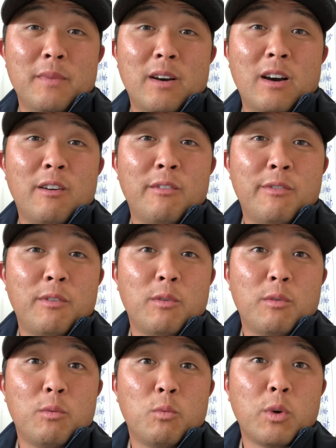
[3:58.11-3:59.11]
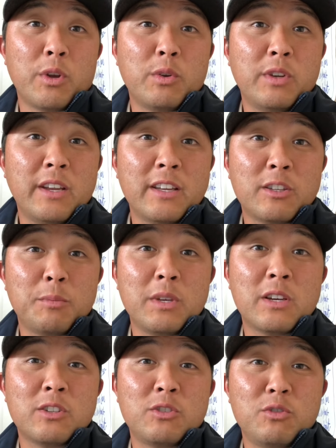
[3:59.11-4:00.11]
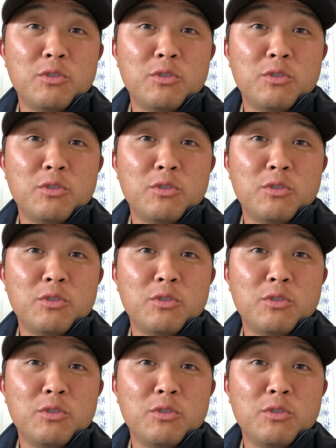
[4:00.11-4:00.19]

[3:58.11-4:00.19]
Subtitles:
of where you needed to be, because you